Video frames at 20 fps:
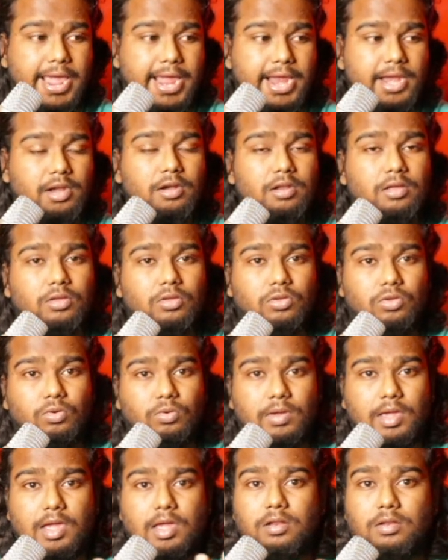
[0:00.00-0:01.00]
and
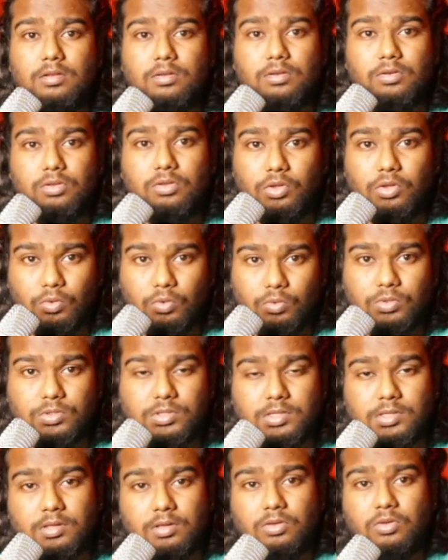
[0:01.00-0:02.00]
you can
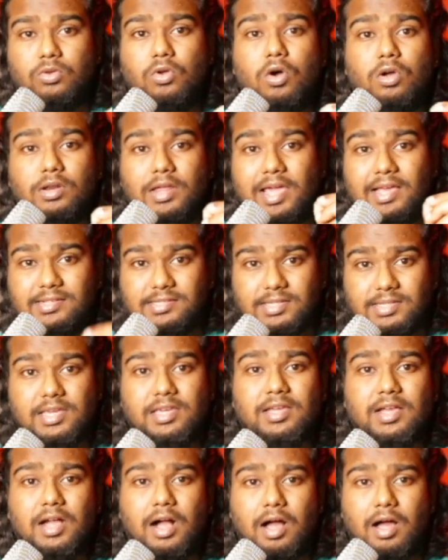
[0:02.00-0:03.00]
use your
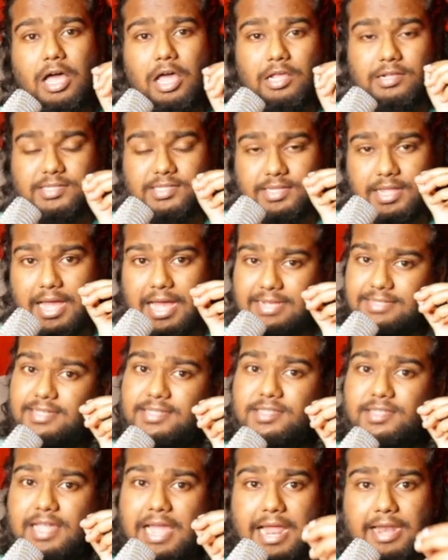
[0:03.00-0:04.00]
SD card
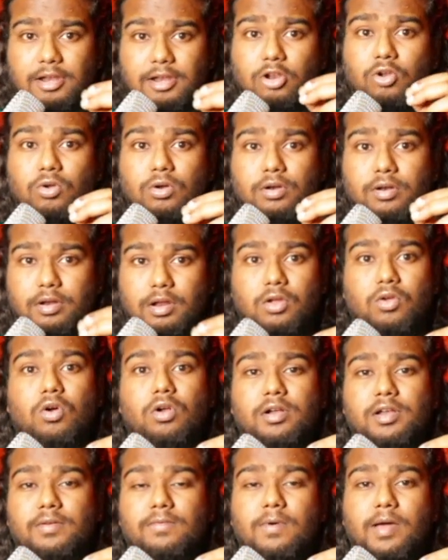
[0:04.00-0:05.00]
as a standalone
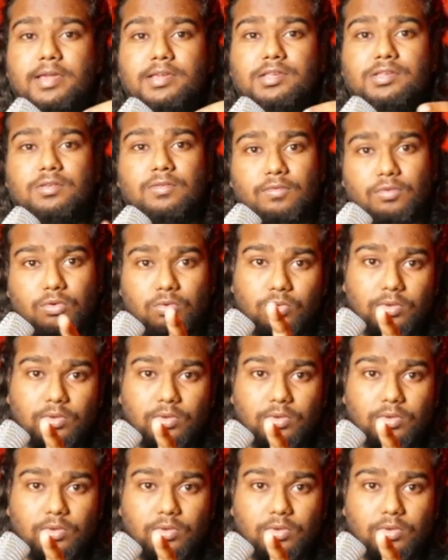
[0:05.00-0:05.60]
record device to